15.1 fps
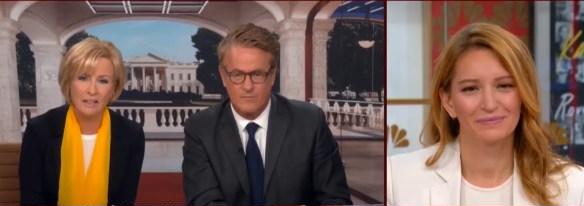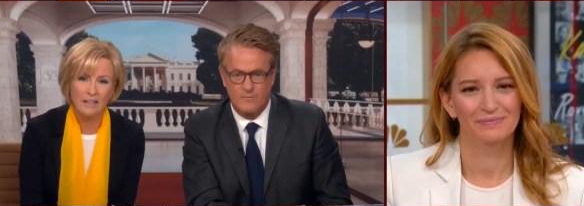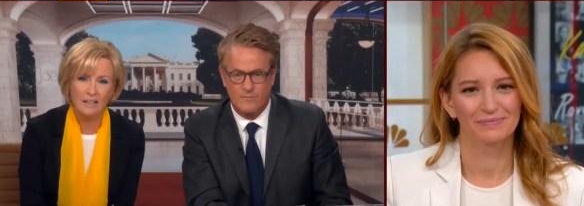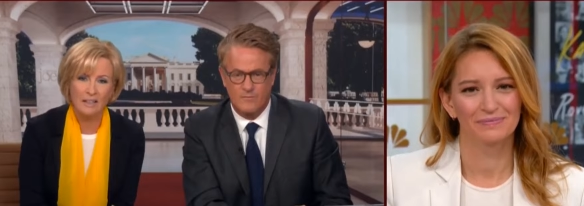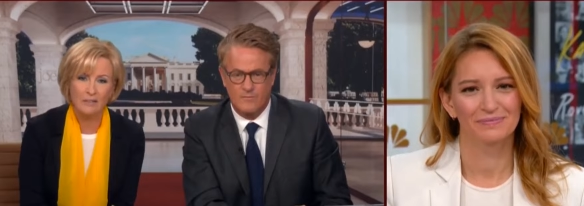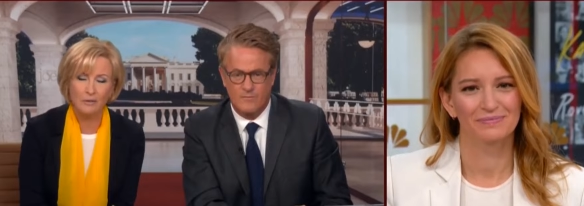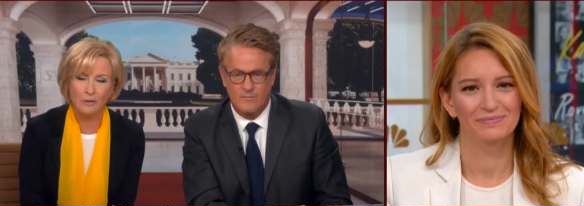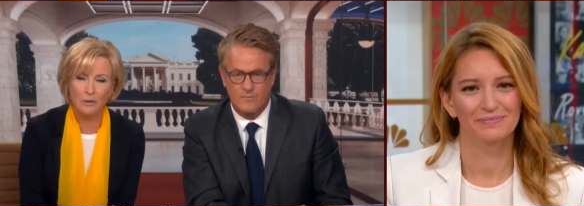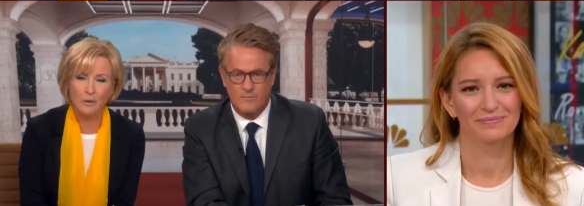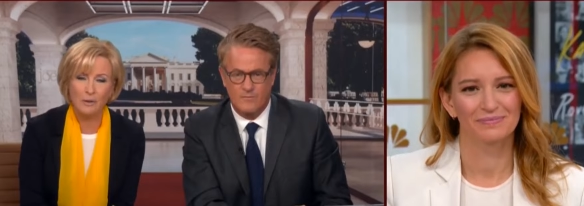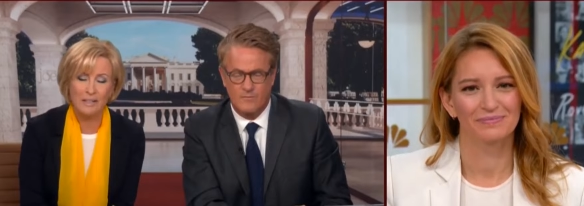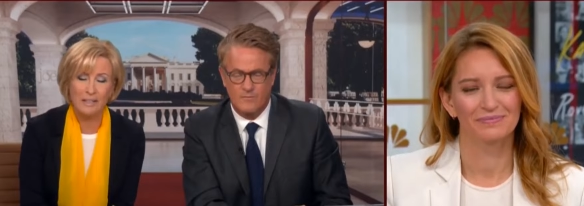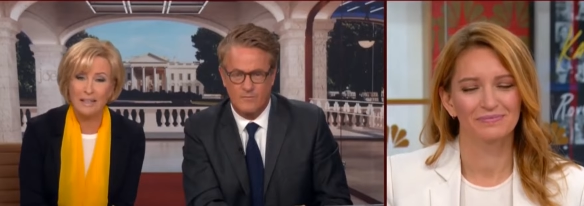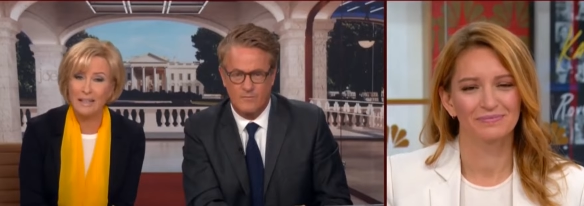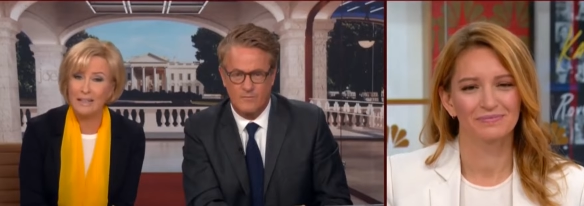Speaker 1: if you're
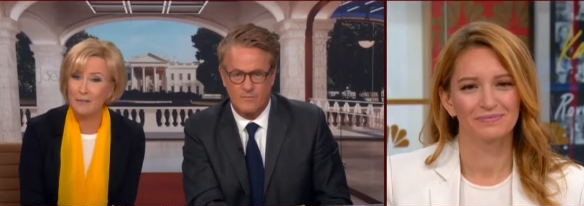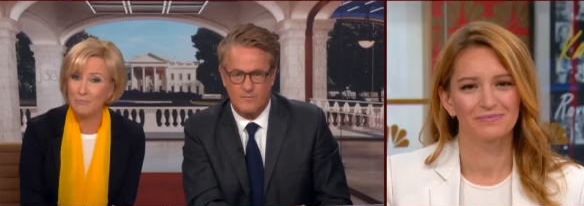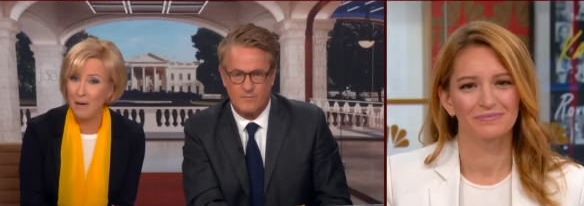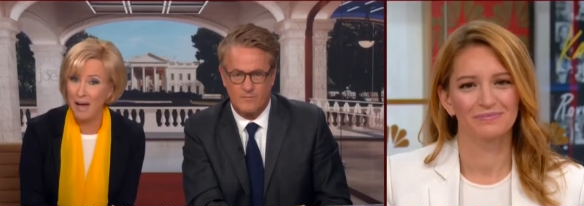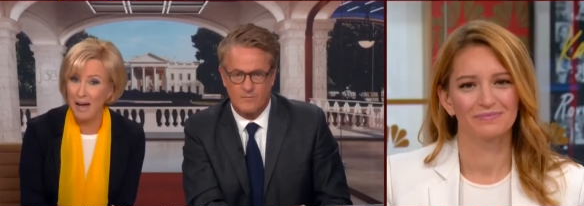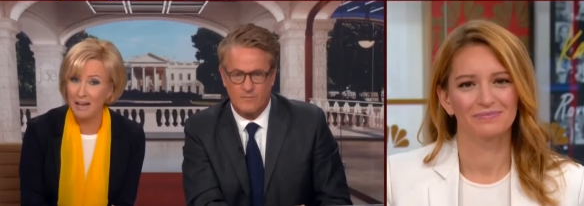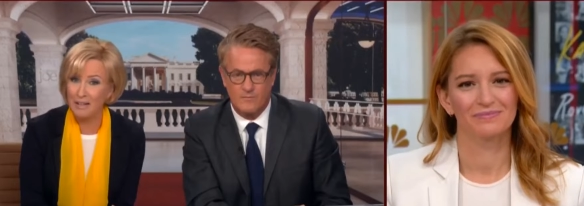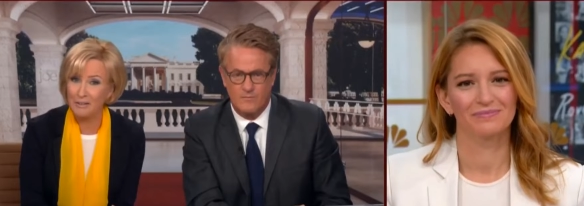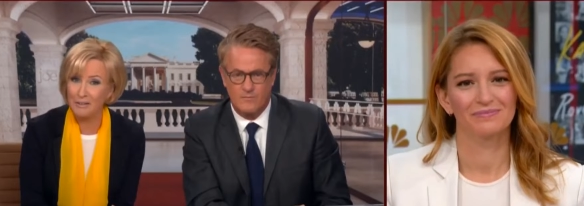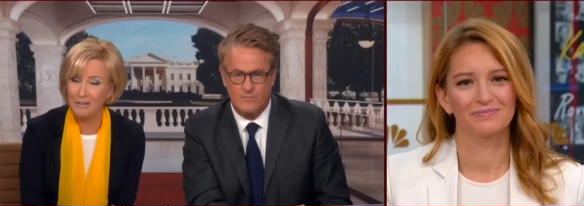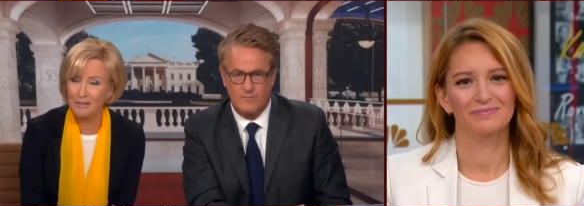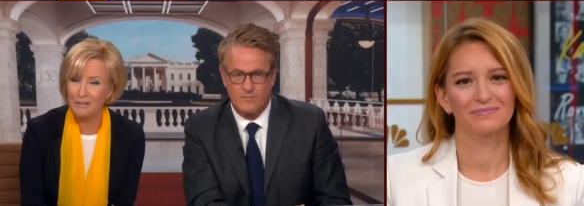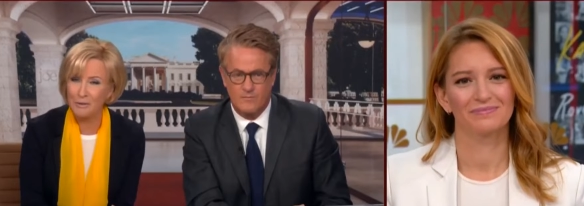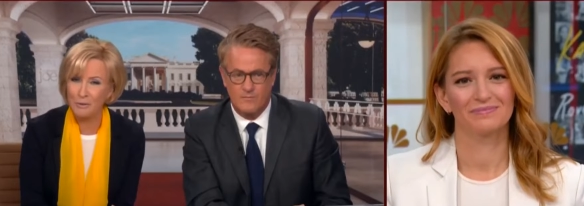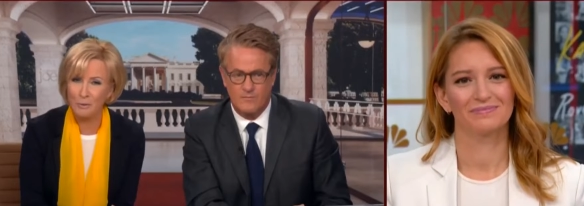noticing any
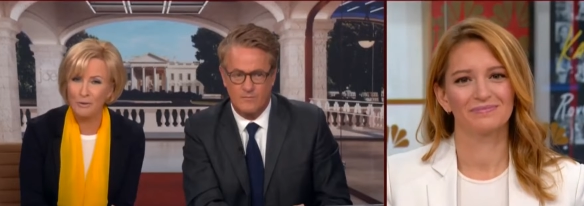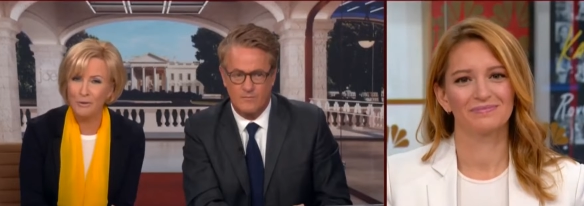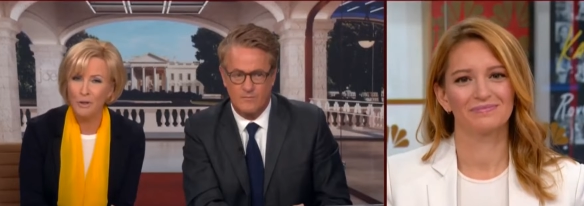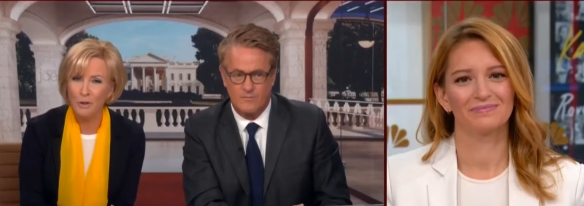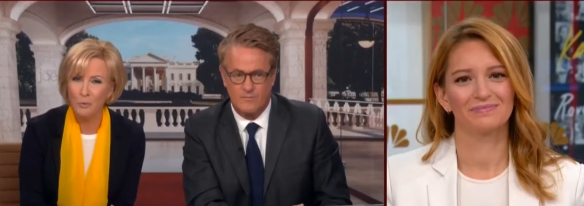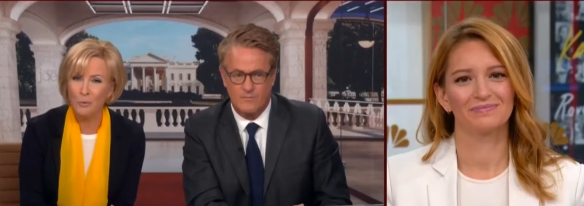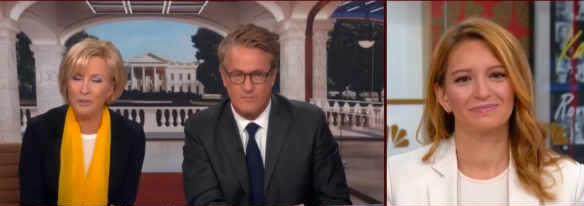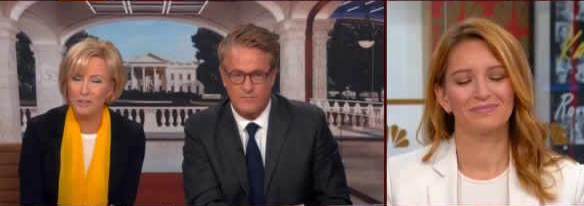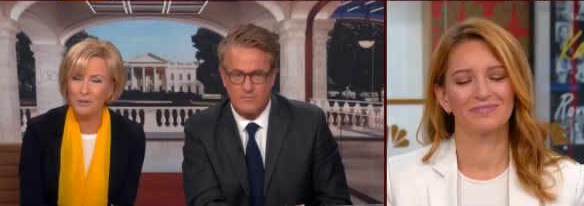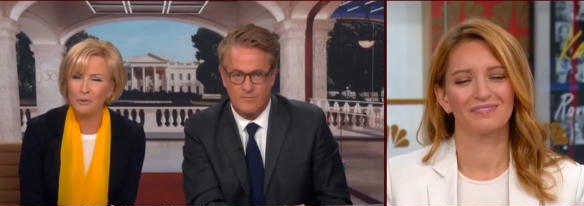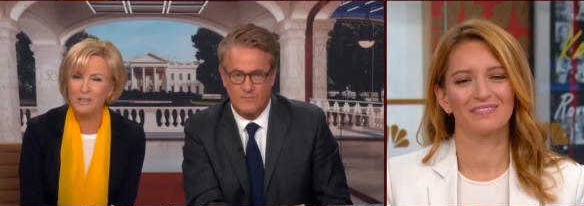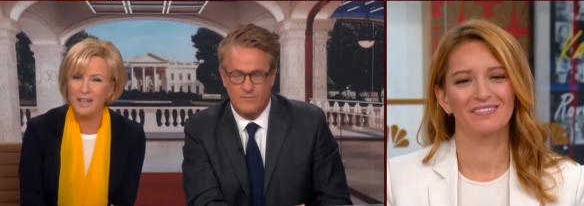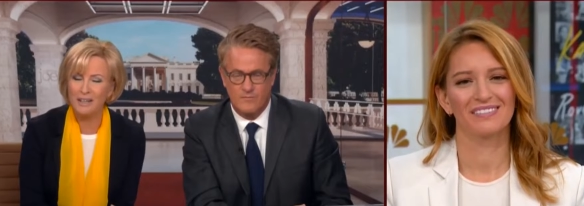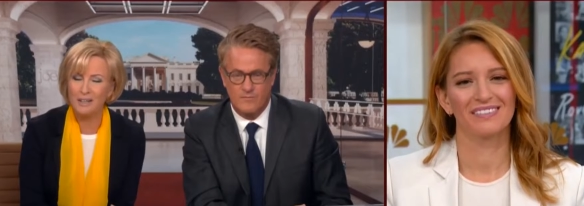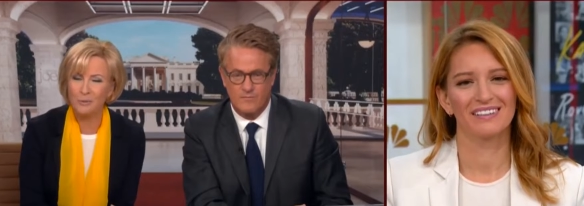patterns or what are your
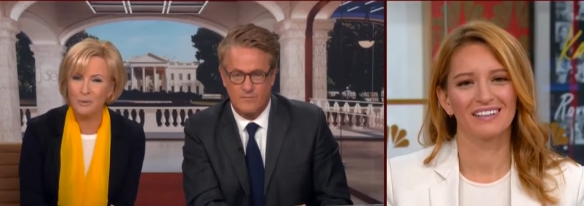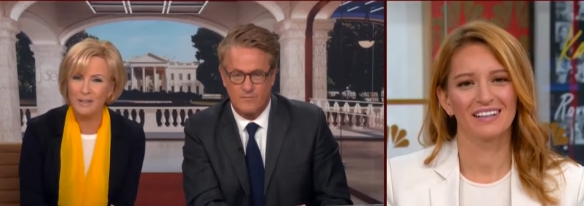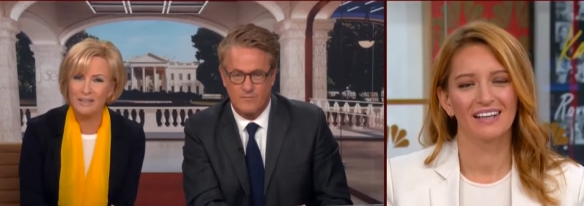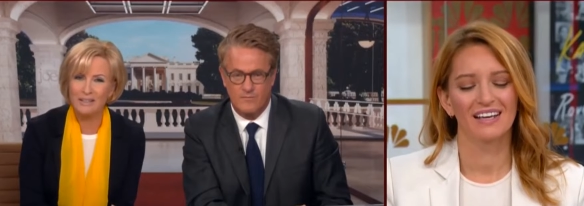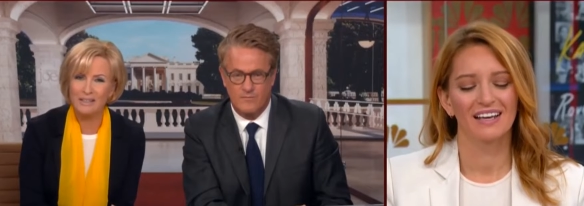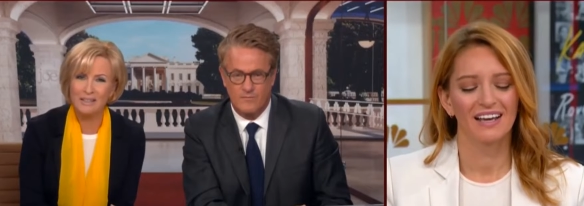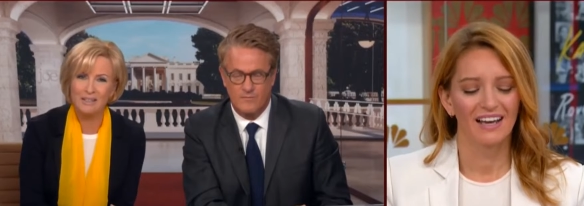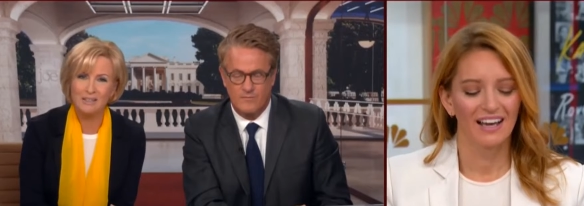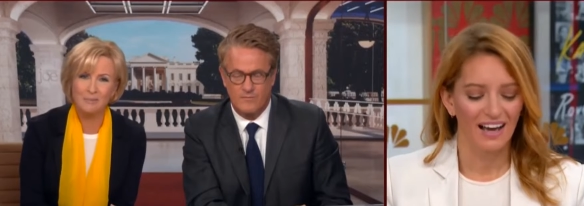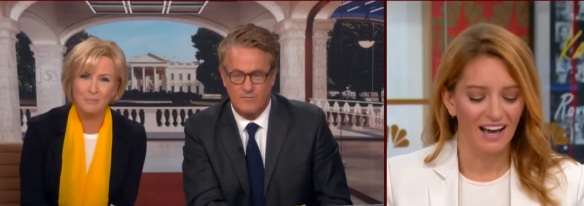takeaways?